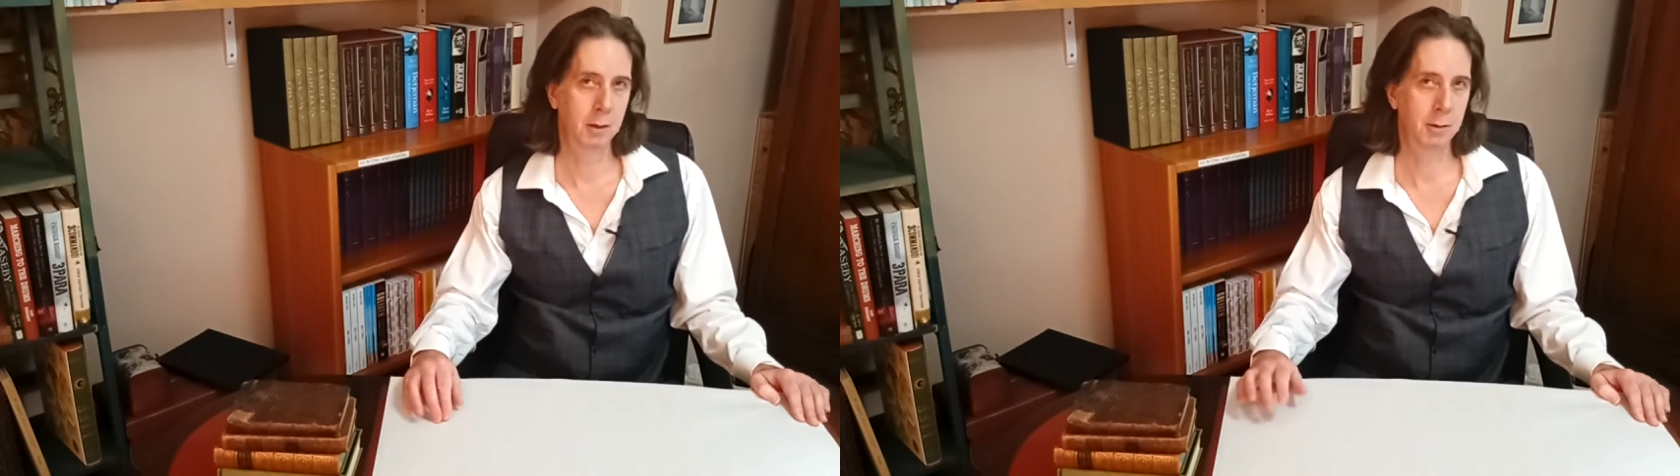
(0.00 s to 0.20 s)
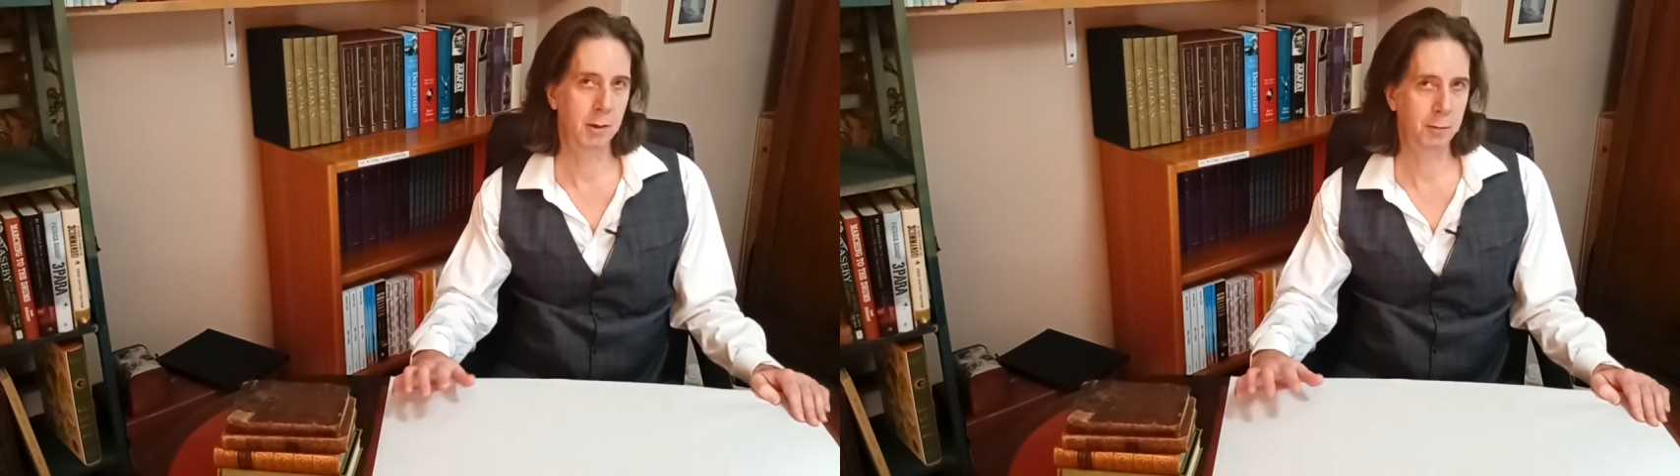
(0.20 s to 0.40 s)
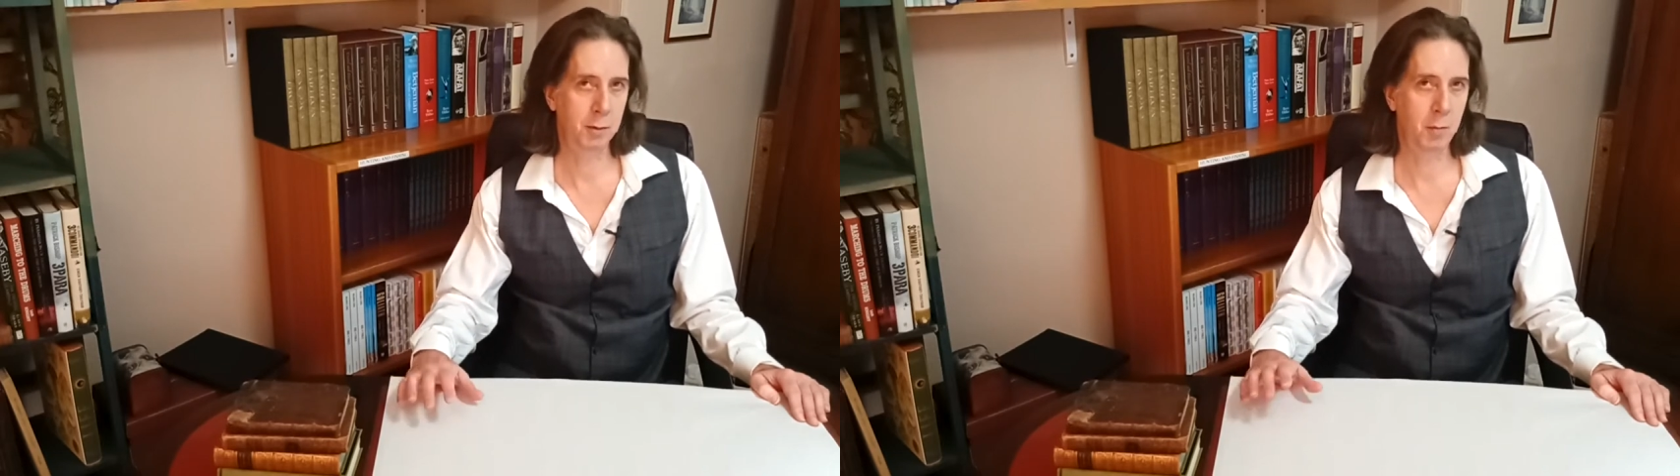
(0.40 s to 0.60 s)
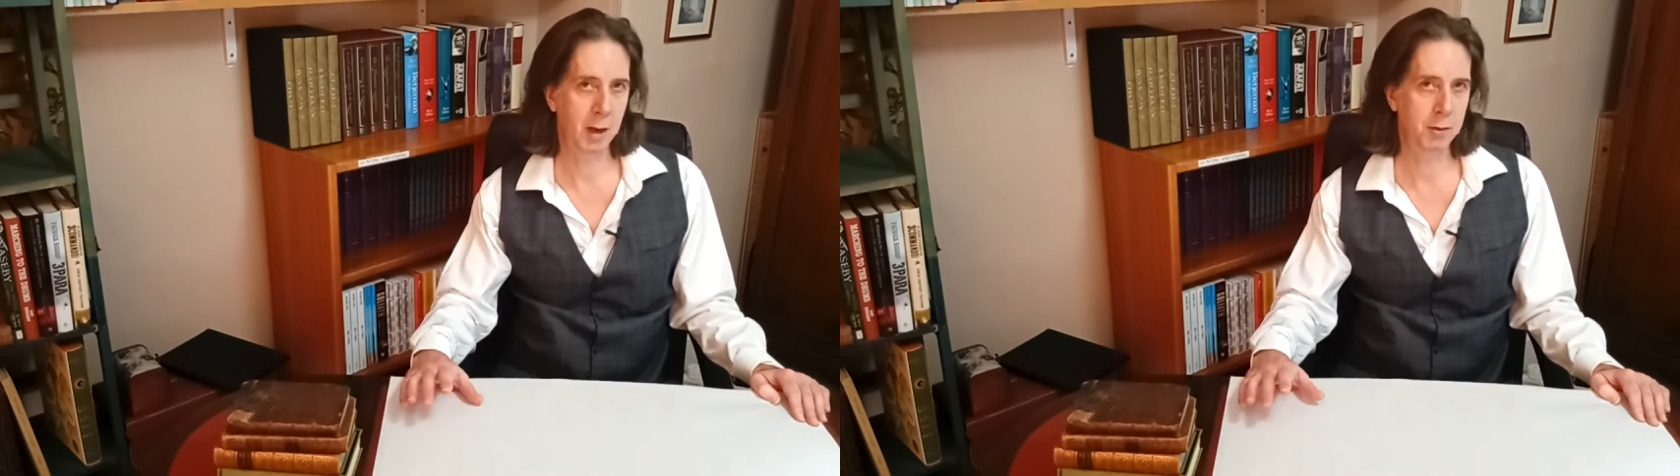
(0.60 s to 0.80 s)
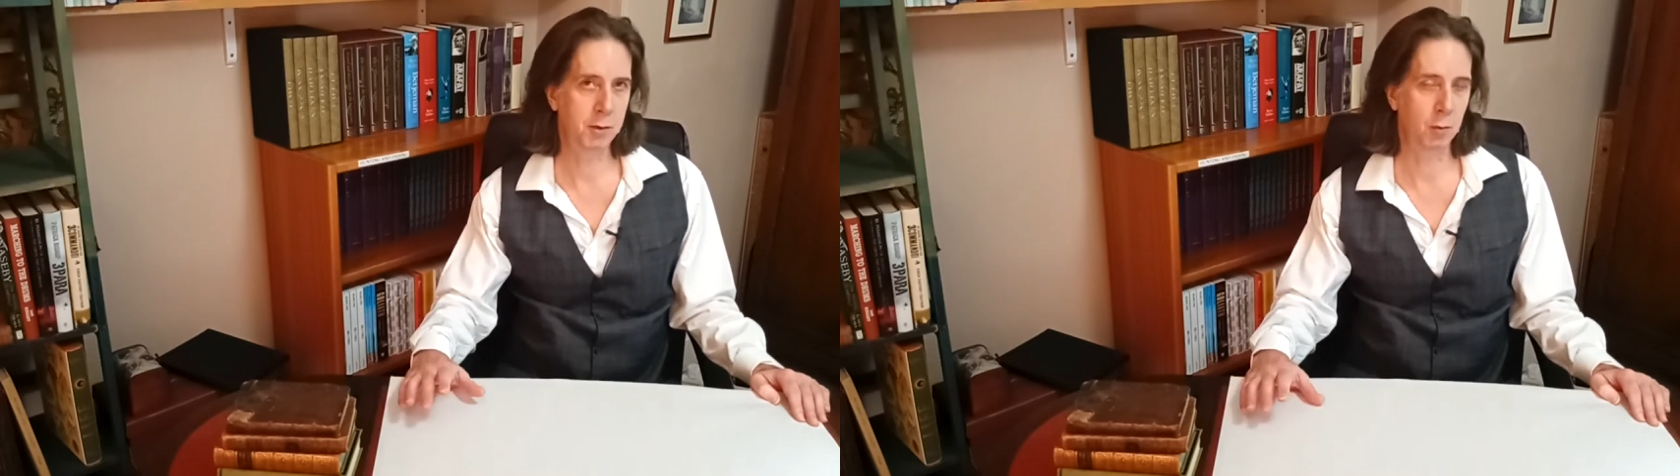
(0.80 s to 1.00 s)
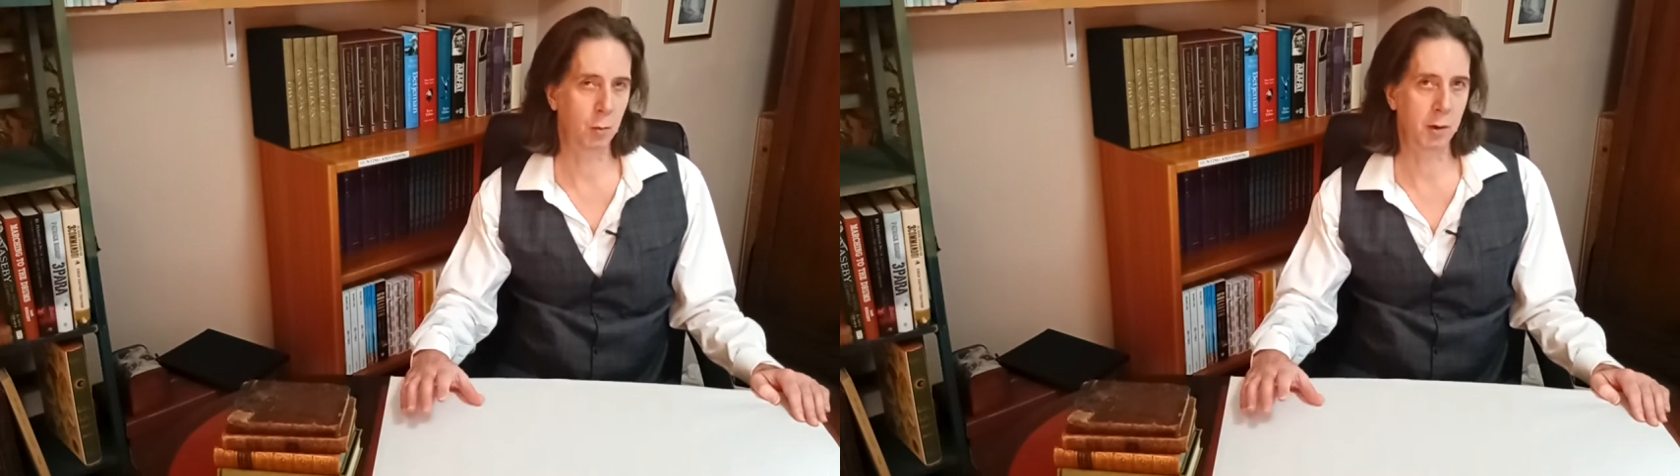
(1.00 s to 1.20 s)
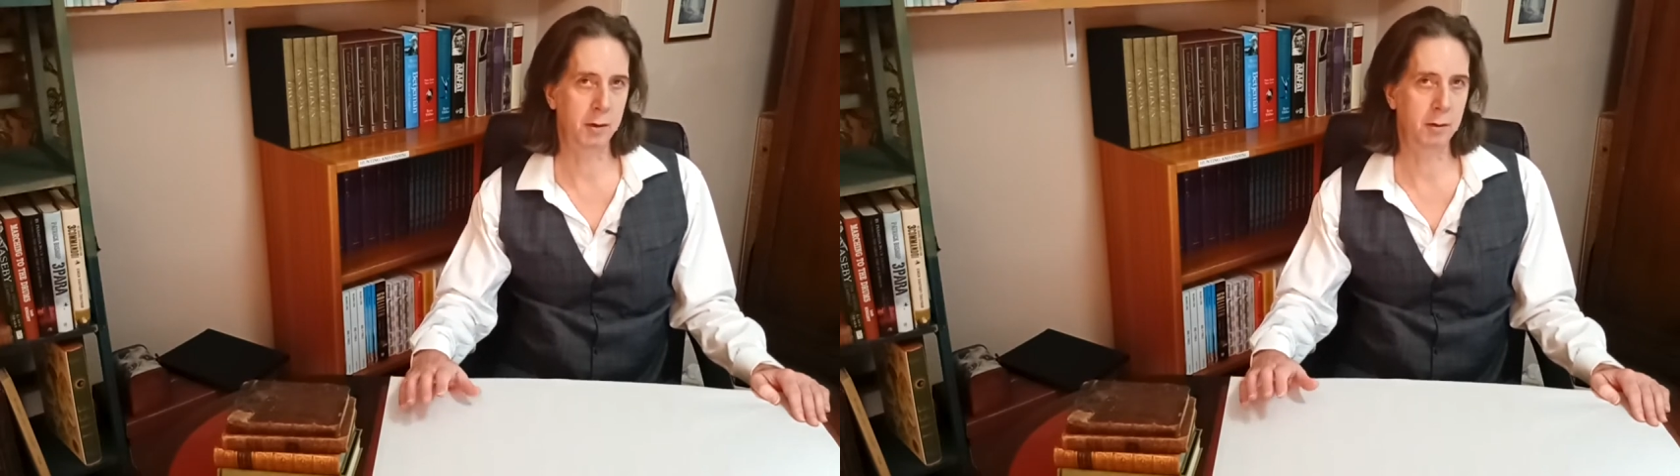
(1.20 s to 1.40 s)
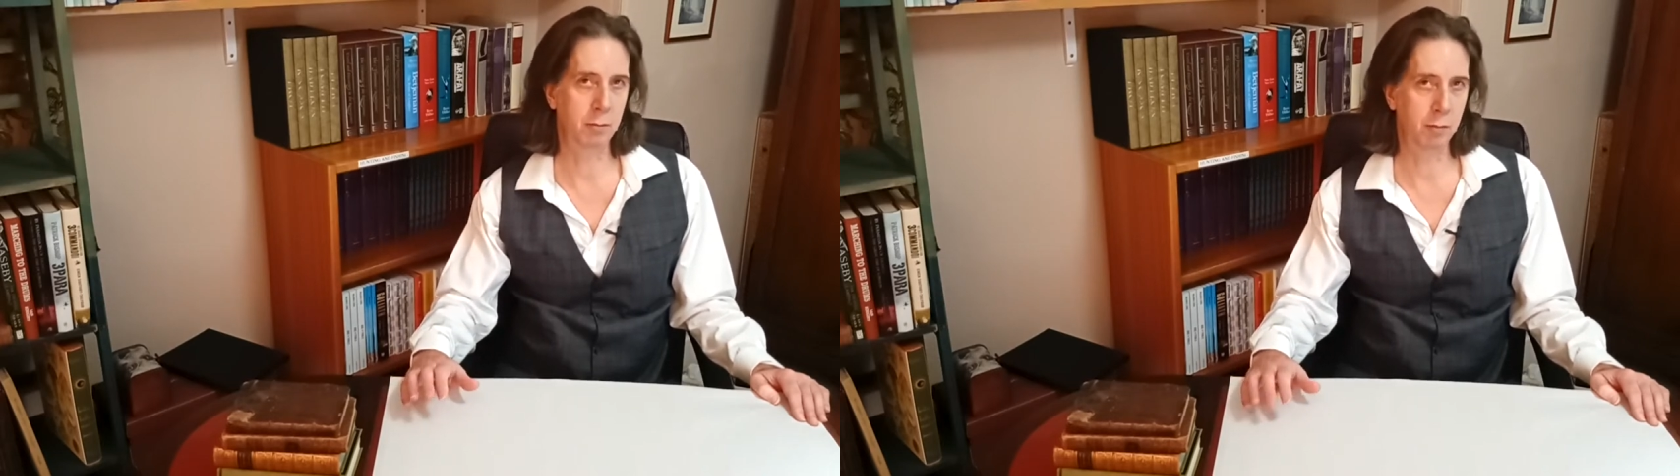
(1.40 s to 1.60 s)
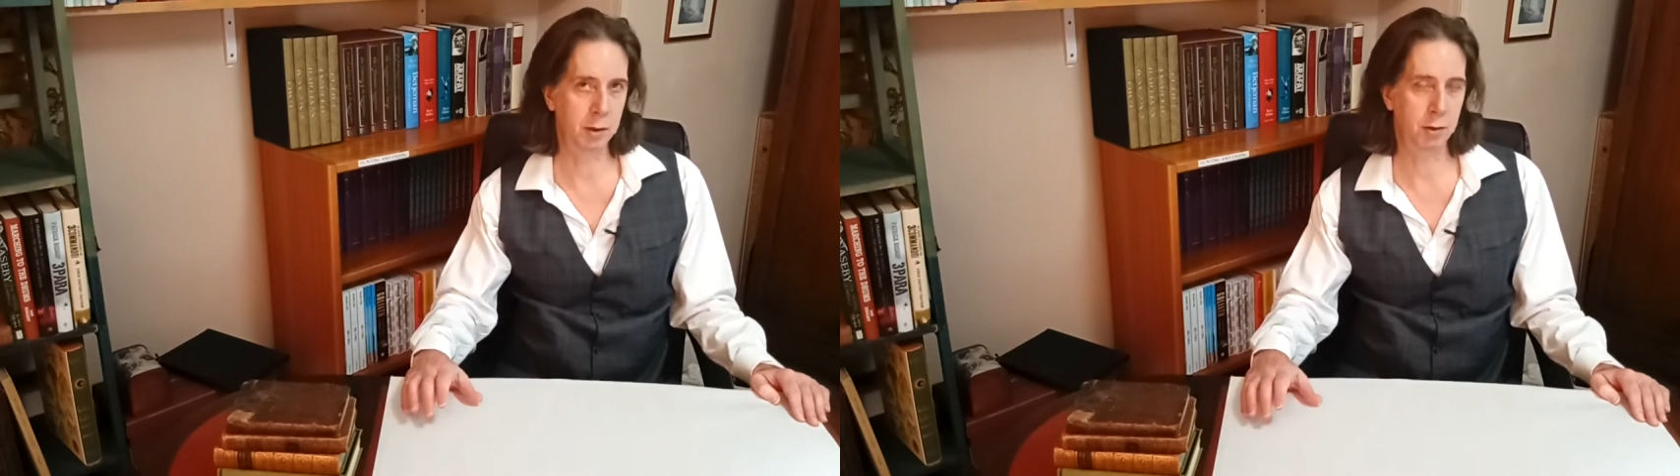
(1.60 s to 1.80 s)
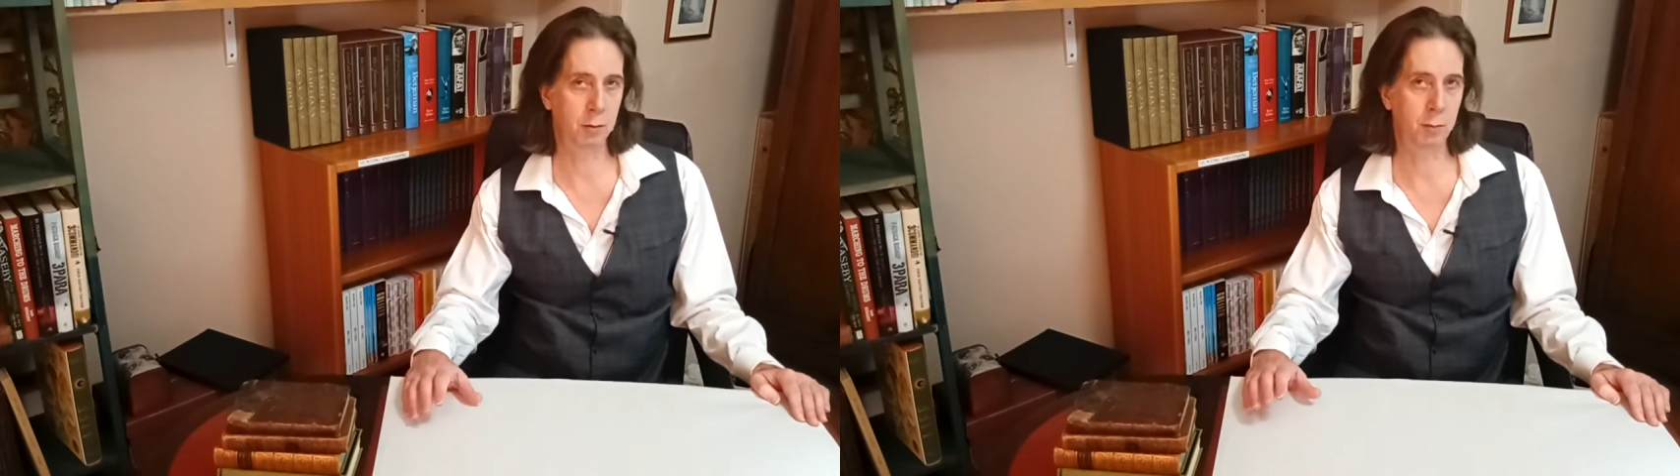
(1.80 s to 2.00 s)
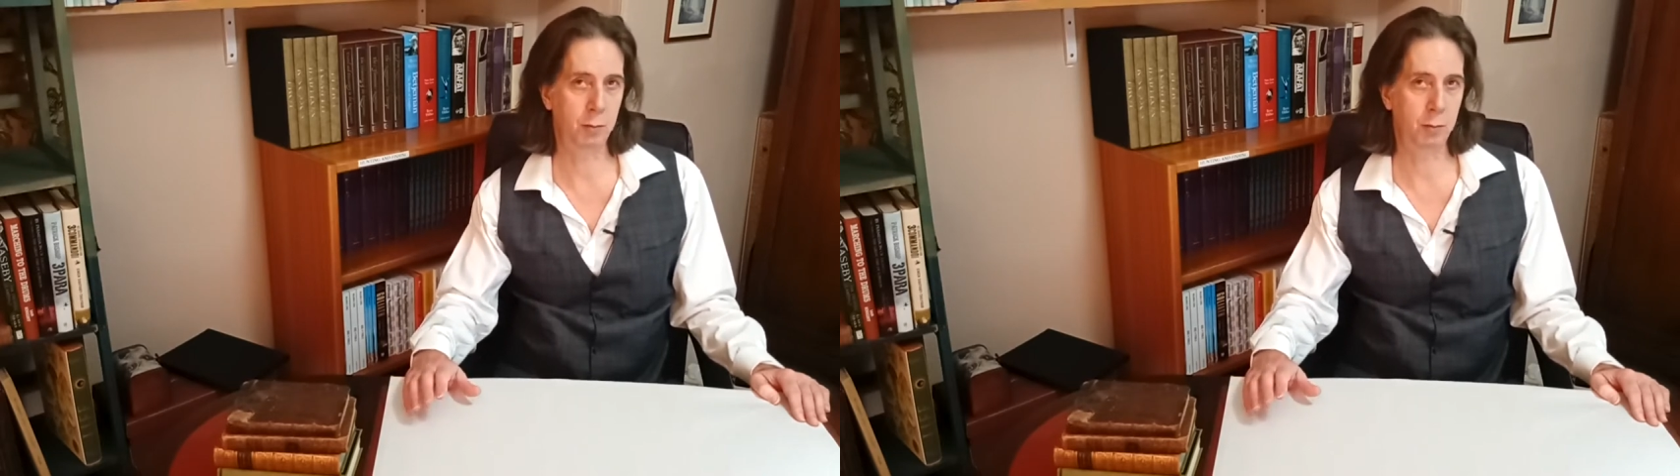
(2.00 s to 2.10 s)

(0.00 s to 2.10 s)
You have to imagine what an original